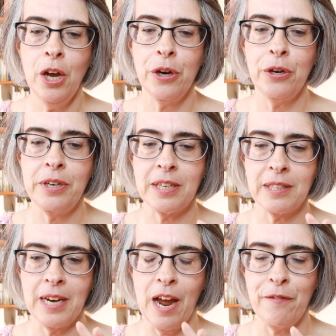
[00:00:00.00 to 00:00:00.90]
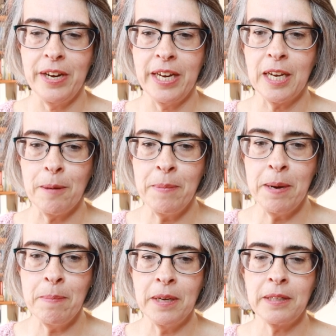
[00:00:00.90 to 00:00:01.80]
who doesn't have any
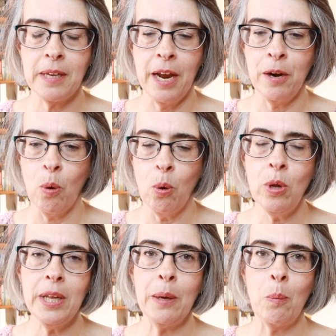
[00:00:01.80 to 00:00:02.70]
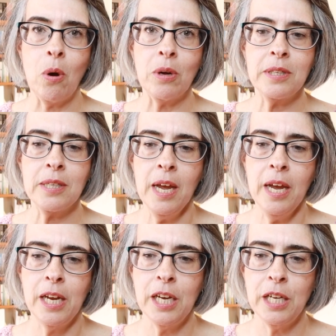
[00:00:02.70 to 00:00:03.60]
commitments, and all he wants
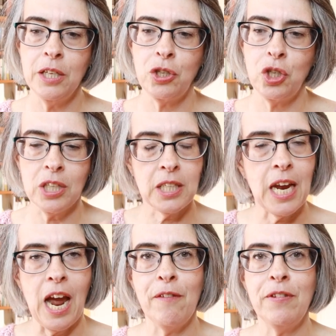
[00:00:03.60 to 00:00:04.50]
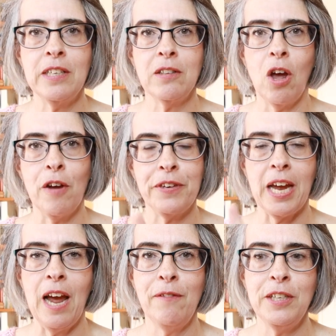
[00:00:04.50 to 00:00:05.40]
is just to have his life, to
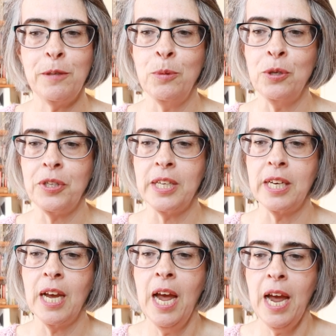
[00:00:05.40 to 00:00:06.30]
have his music,